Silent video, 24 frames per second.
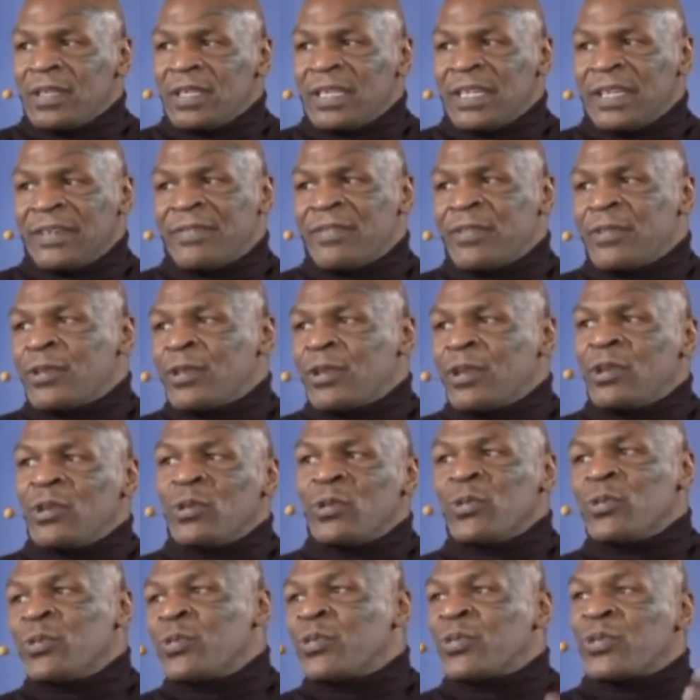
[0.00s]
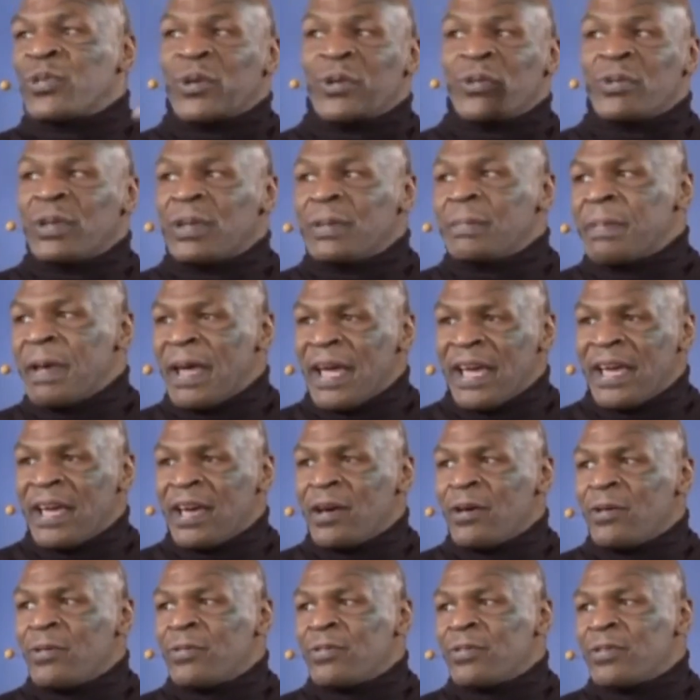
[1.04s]
If it's to lose 30
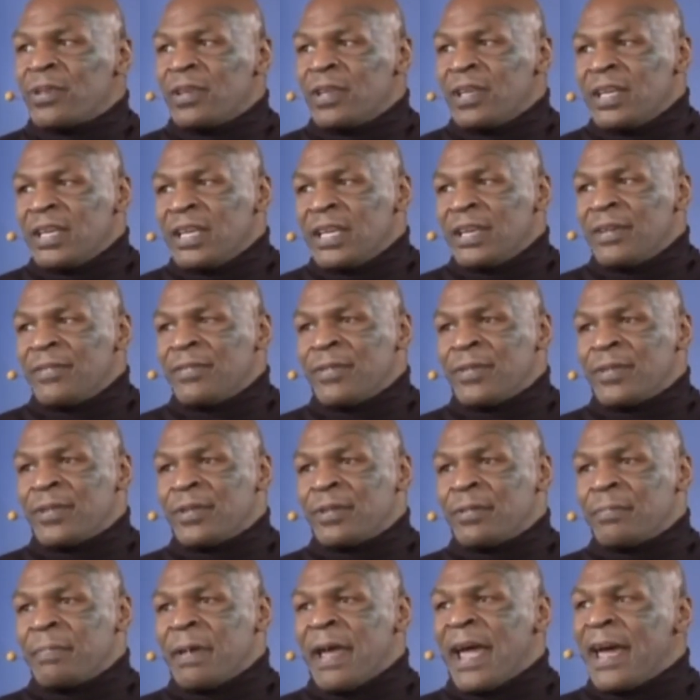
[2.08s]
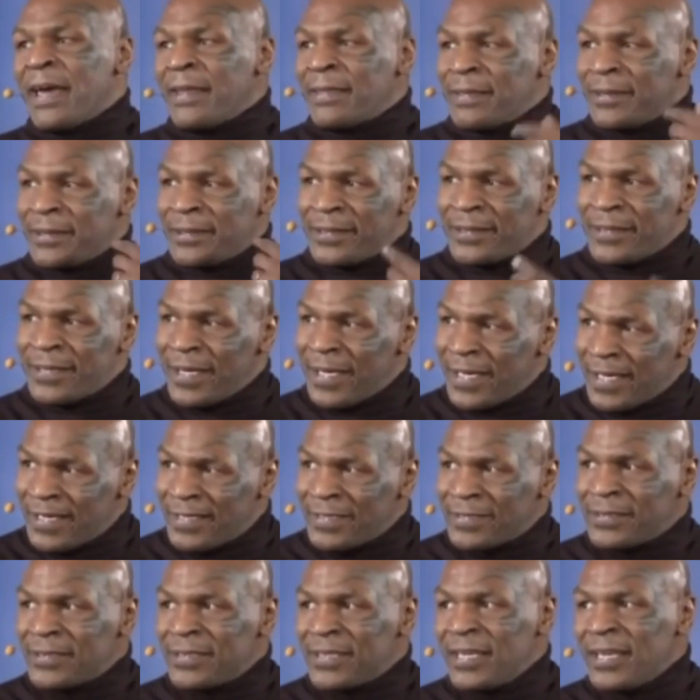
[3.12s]
pounds, if it's to pass a
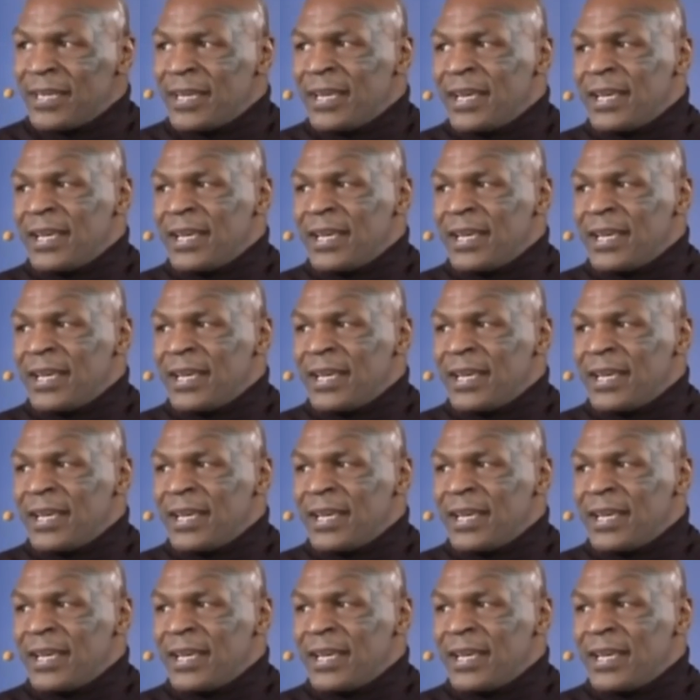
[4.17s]
test,